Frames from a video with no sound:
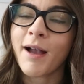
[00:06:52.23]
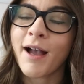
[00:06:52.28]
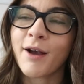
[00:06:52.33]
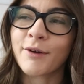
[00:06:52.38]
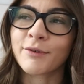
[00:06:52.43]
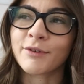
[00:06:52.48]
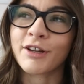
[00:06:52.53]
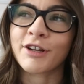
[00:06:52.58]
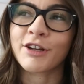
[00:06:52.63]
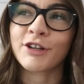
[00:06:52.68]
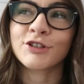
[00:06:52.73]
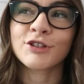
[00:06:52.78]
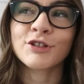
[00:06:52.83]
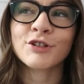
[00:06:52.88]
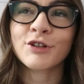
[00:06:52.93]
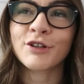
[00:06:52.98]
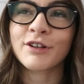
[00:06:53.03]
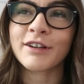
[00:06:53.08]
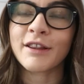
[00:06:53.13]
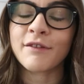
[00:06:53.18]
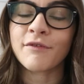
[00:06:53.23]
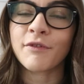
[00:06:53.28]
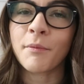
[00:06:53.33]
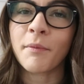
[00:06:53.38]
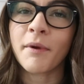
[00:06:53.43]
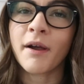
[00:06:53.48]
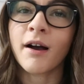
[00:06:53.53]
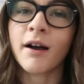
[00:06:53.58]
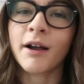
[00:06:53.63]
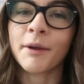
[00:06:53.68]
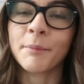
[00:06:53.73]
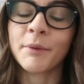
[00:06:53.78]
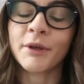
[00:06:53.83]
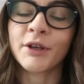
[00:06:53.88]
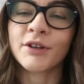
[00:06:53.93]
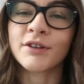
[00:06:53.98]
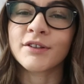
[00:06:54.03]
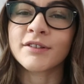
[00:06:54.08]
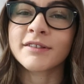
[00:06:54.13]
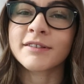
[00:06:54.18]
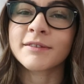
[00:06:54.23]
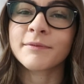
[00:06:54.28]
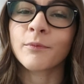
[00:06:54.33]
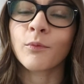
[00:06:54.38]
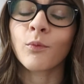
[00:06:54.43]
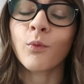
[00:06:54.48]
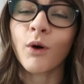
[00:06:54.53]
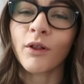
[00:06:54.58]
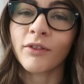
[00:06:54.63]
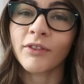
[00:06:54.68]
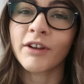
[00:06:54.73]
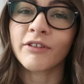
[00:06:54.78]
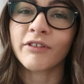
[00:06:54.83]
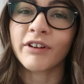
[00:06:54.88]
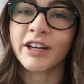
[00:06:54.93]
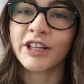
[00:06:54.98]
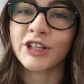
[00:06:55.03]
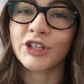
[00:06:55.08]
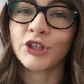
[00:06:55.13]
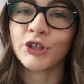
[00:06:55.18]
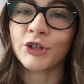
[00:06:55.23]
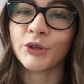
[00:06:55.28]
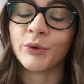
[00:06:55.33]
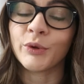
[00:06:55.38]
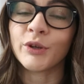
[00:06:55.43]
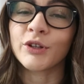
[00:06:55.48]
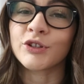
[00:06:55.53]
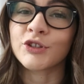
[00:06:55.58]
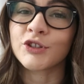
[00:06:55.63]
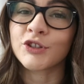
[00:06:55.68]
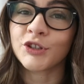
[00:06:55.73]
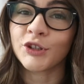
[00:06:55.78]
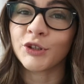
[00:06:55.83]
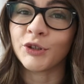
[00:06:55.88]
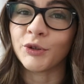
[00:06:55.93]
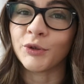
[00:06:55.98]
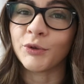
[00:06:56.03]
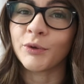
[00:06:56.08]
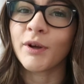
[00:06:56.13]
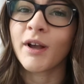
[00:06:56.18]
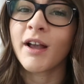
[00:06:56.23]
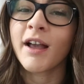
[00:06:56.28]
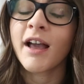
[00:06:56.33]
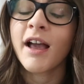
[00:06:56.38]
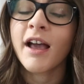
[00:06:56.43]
and I just couldn't leave them behind because one, they're really cute and two,